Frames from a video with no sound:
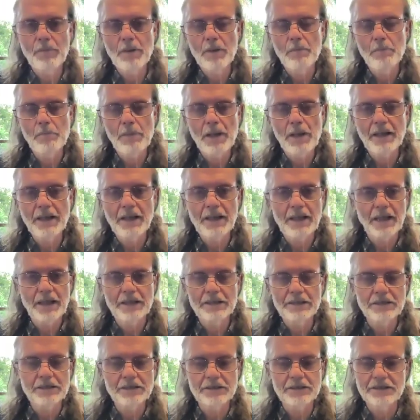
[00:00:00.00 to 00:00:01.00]
in many
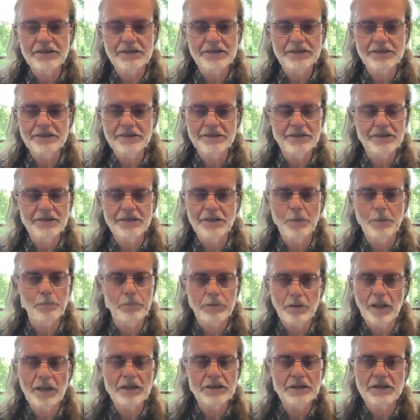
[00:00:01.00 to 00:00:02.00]
cases, the
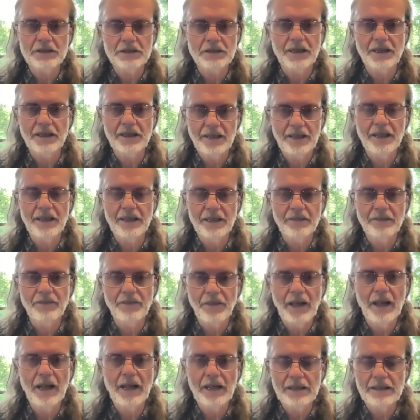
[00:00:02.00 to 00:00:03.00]
prices they're getting
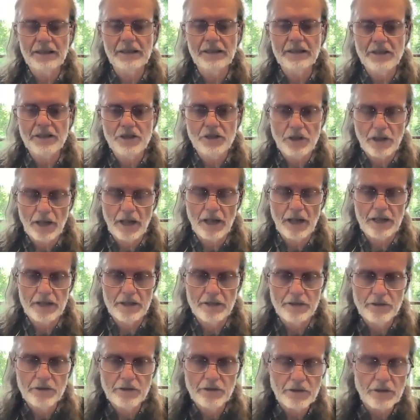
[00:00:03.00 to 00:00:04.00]
have hardly
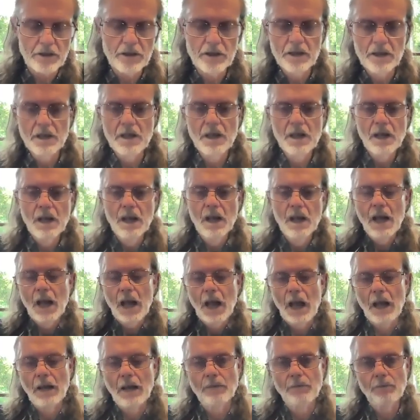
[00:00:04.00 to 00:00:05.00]
changed.
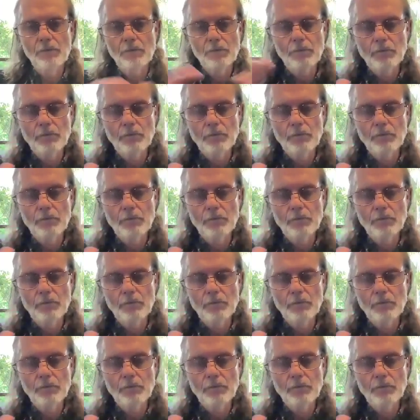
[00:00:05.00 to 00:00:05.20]
And